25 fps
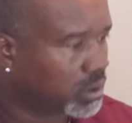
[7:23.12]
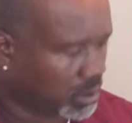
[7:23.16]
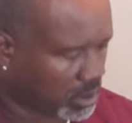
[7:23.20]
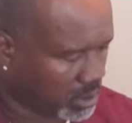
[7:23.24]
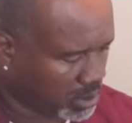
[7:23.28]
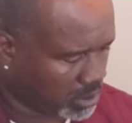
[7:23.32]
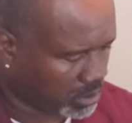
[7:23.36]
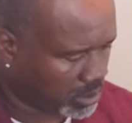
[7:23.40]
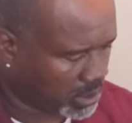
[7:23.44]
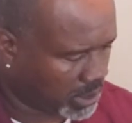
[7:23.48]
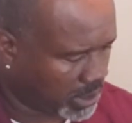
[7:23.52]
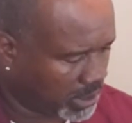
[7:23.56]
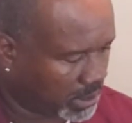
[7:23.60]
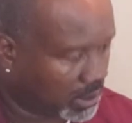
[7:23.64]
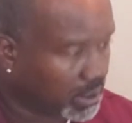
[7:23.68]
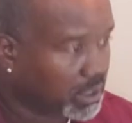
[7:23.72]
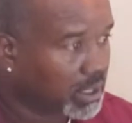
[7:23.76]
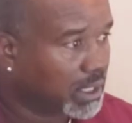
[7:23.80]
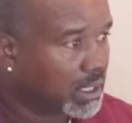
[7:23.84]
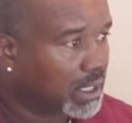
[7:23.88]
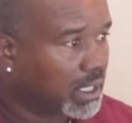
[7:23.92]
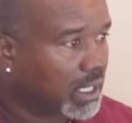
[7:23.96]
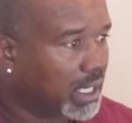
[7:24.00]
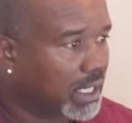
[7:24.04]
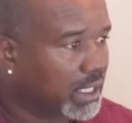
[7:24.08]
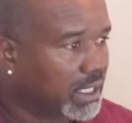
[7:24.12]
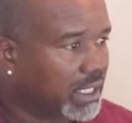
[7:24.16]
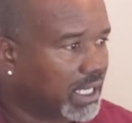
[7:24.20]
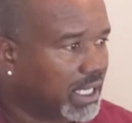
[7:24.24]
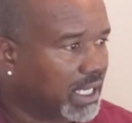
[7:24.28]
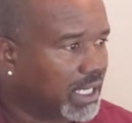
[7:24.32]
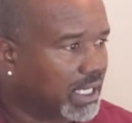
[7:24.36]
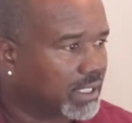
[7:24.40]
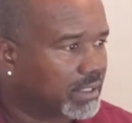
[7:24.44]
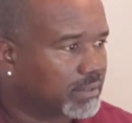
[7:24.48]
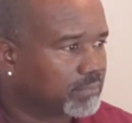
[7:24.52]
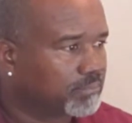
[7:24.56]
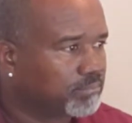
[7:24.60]
All right.
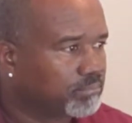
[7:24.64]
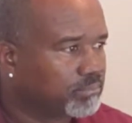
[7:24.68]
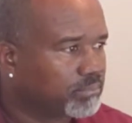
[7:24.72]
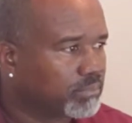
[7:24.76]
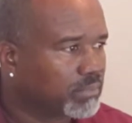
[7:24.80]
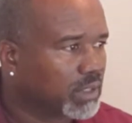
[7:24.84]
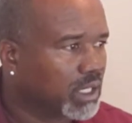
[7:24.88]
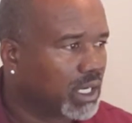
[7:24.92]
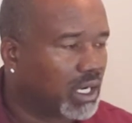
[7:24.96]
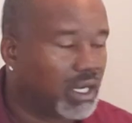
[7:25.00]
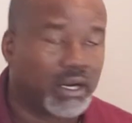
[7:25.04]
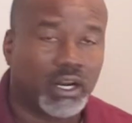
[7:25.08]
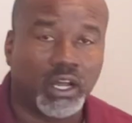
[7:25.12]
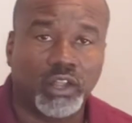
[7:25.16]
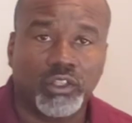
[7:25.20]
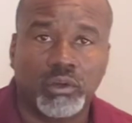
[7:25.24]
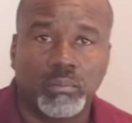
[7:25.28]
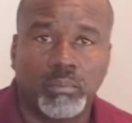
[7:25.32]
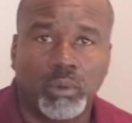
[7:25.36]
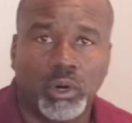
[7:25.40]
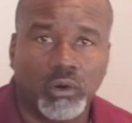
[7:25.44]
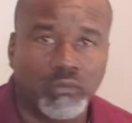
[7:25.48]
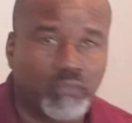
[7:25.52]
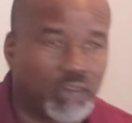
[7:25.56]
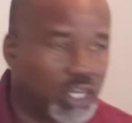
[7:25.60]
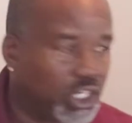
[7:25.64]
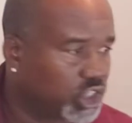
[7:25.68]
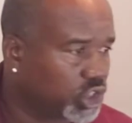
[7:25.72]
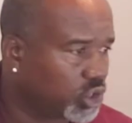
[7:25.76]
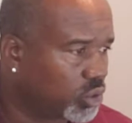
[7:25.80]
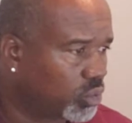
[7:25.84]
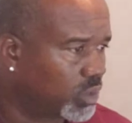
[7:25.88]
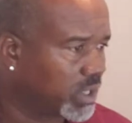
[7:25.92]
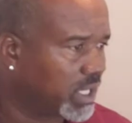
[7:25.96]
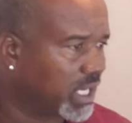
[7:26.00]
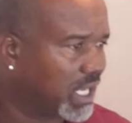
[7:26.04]
Again, another motivational one.